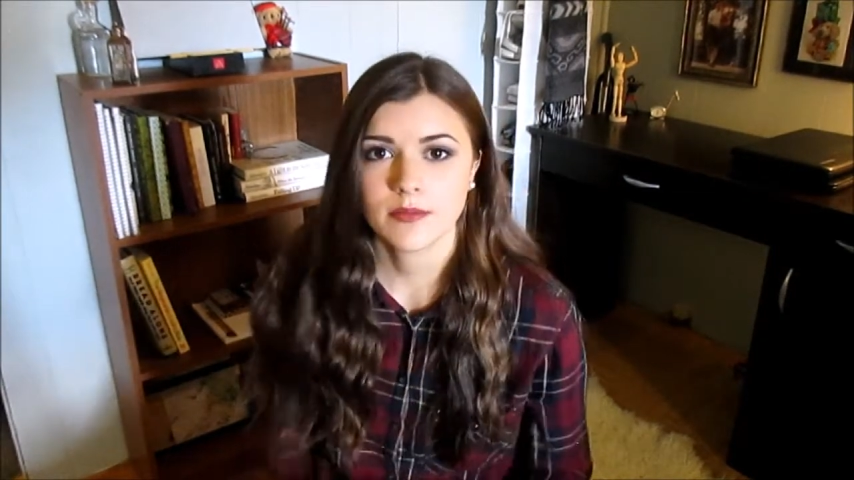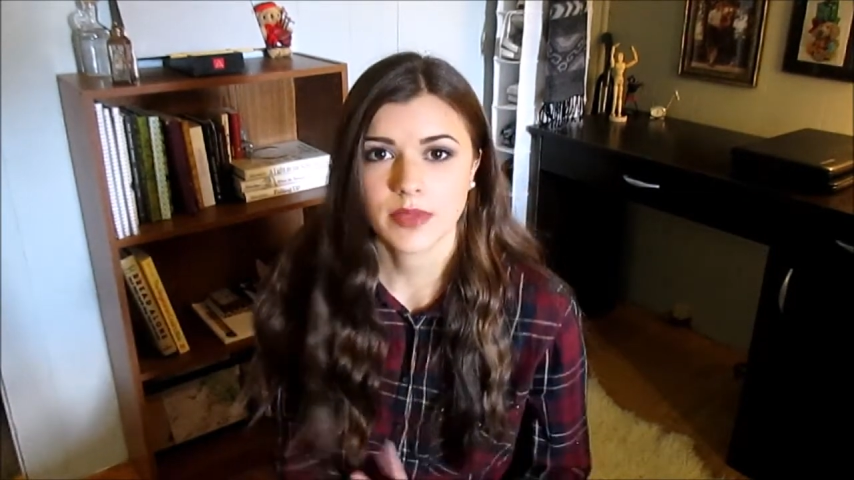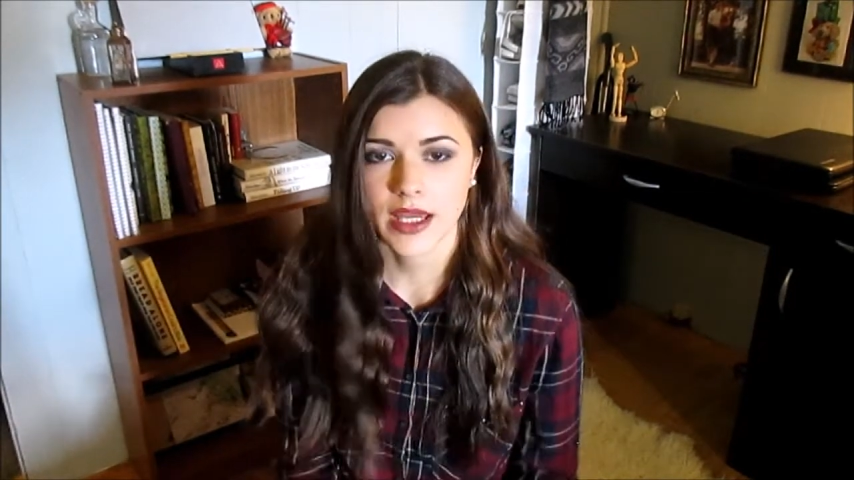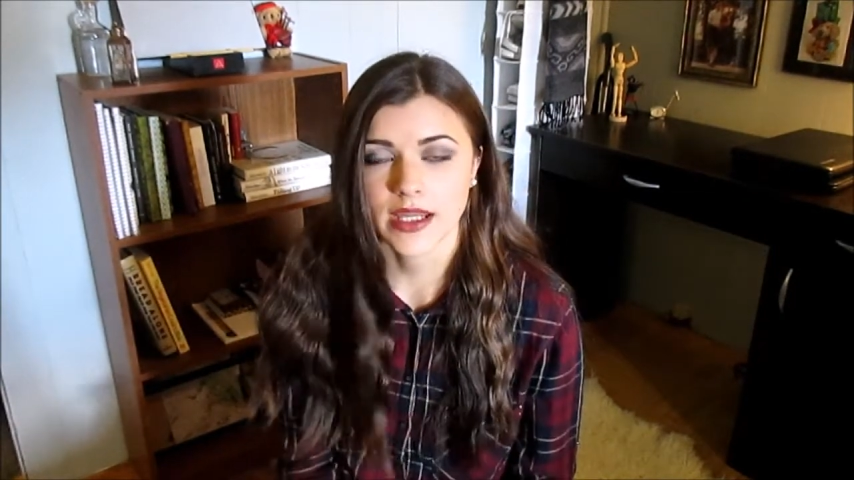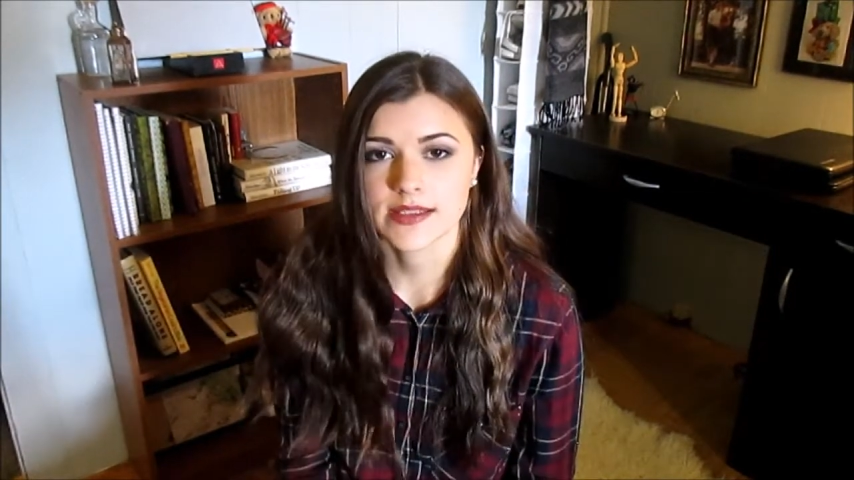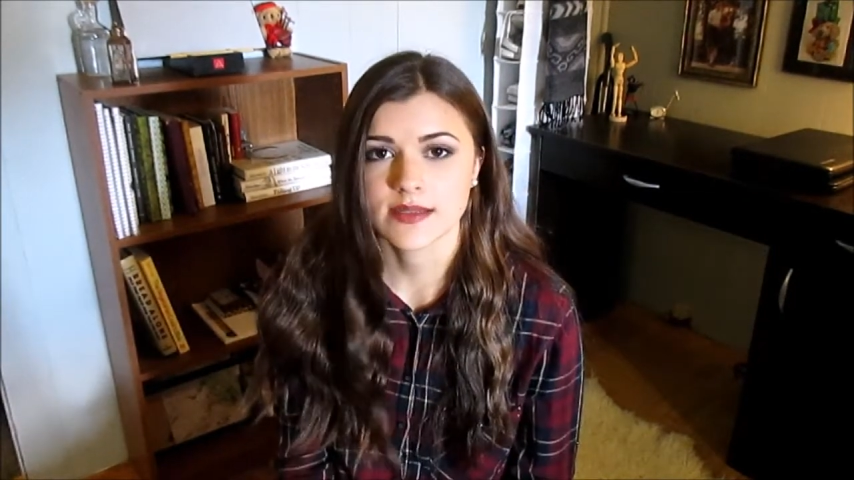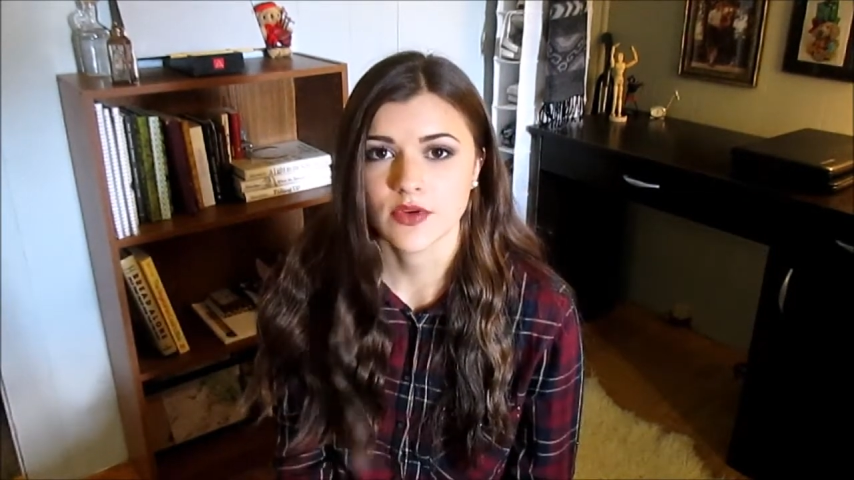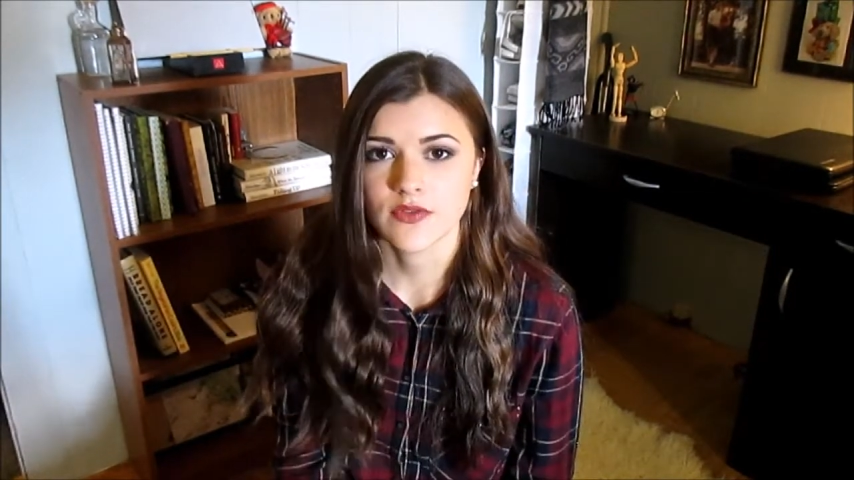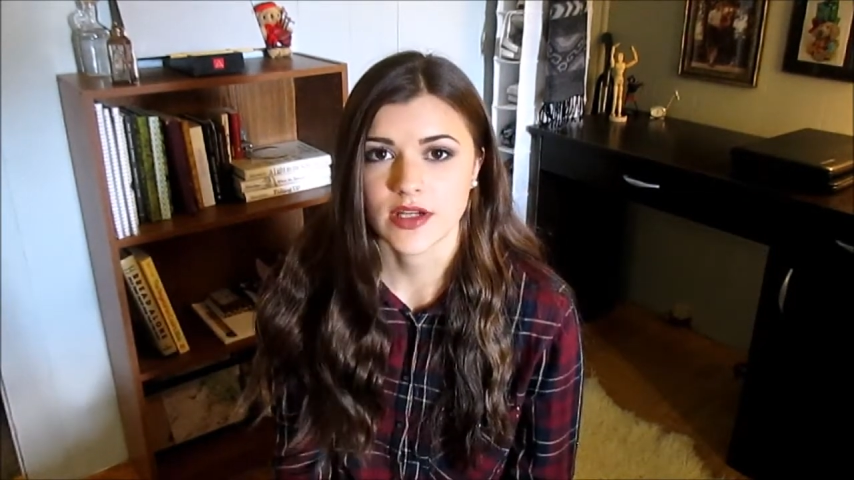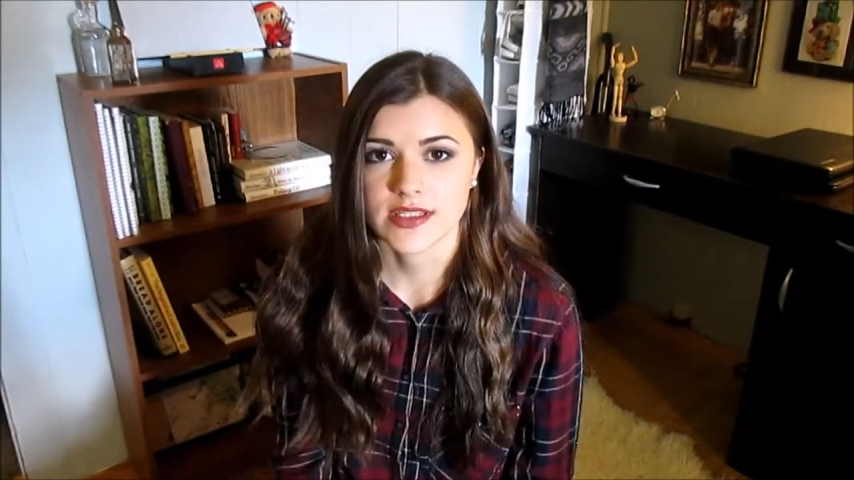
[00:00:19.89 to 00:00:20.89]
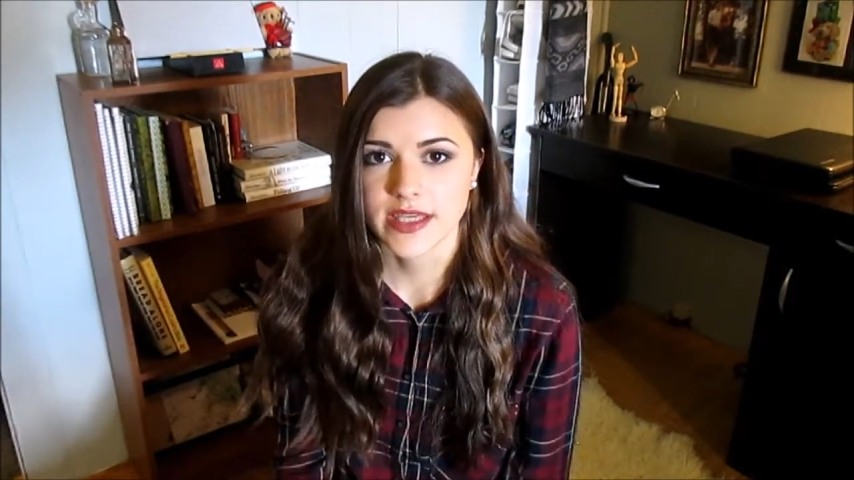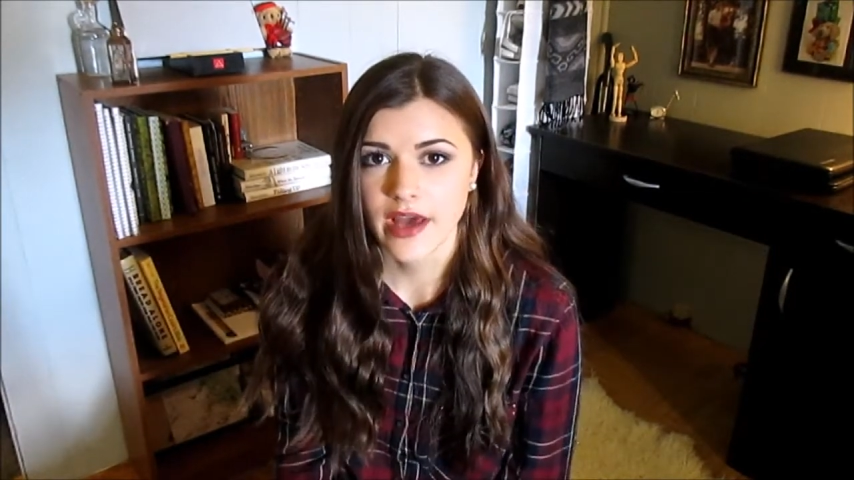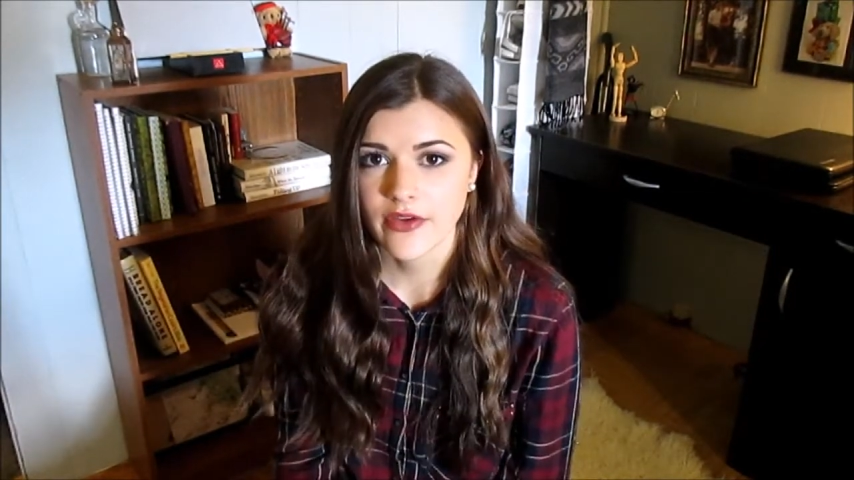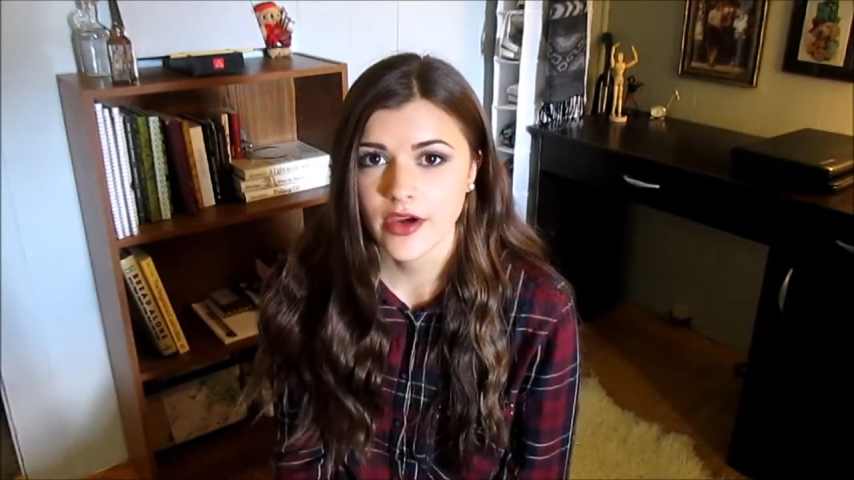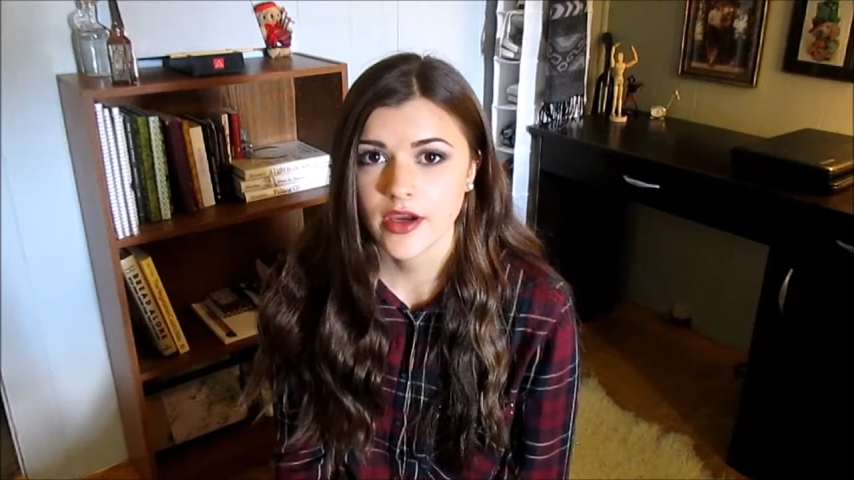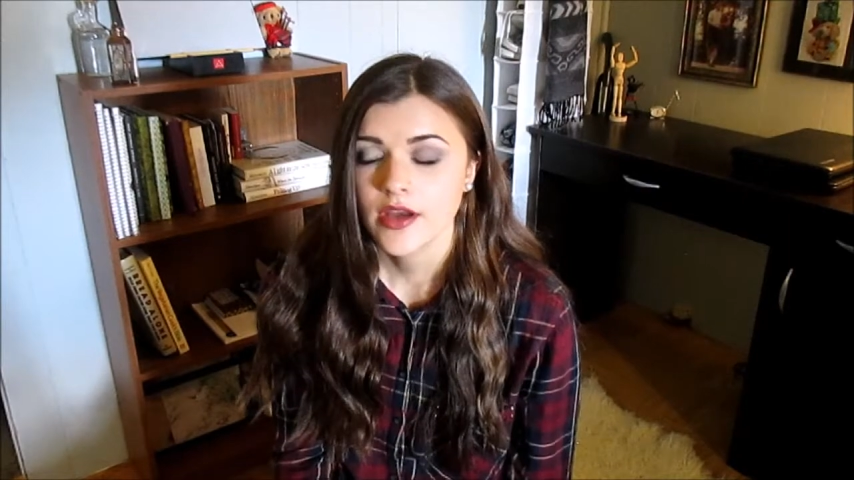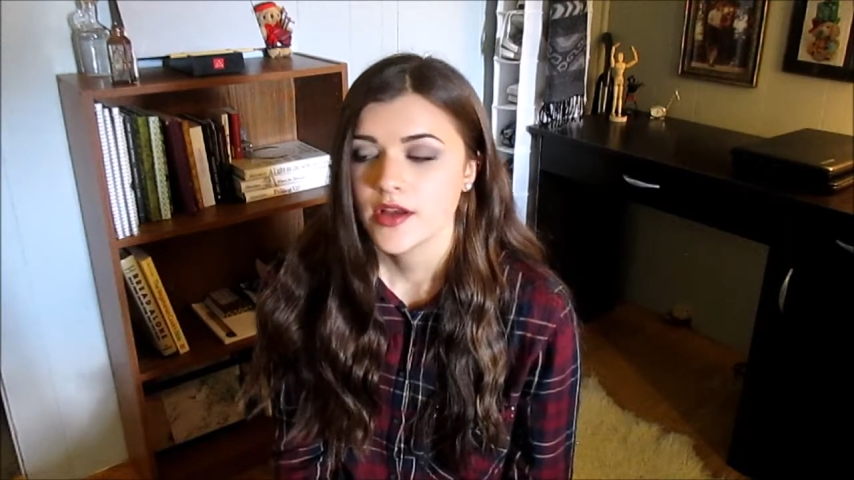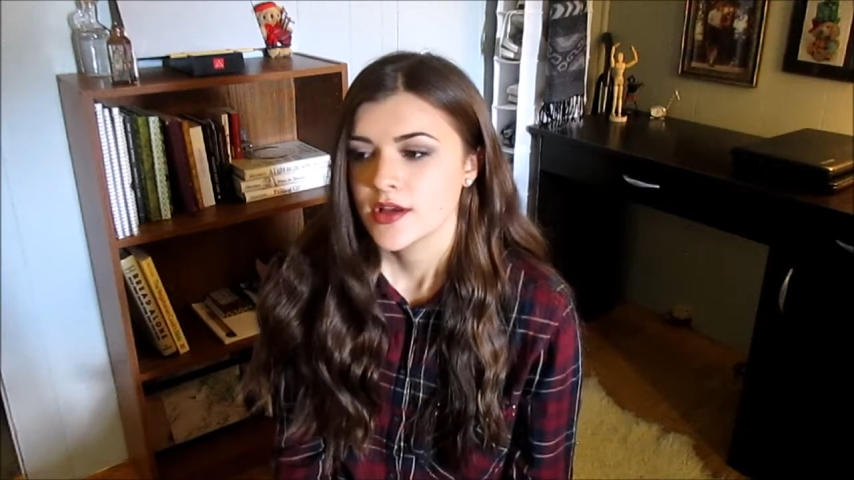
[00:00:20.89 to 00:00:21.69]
planning to move there together,